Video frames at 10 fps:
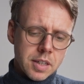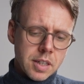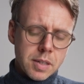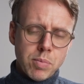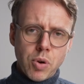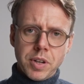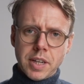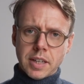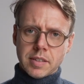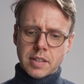this point
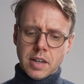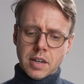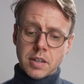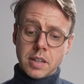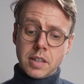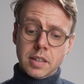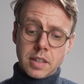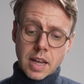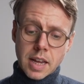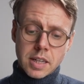x star.
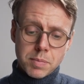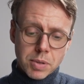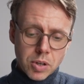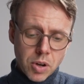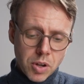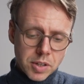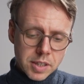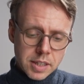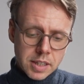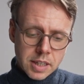That is
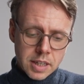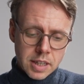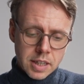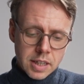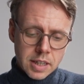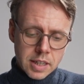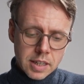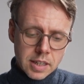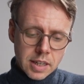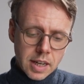because
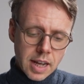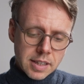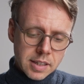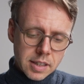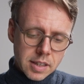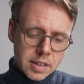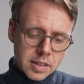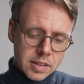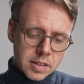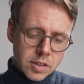the Hessian
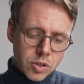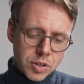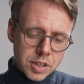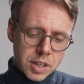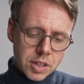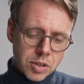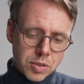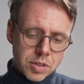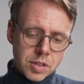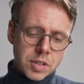is
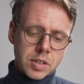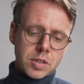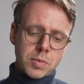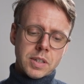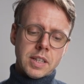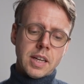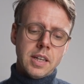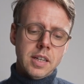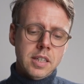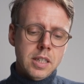continuous. So we said
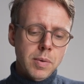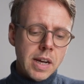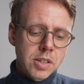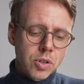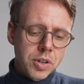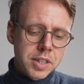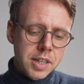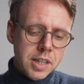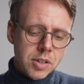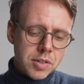that it's twice
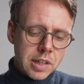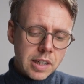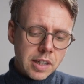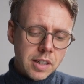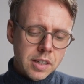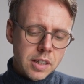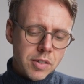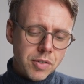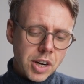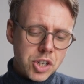continuously
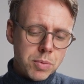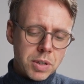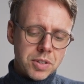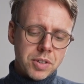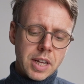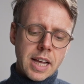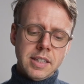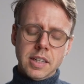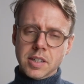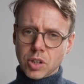differentiable. So the
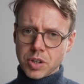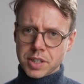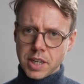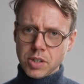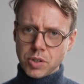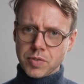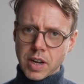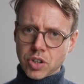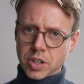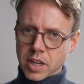Hessian is a continuous function.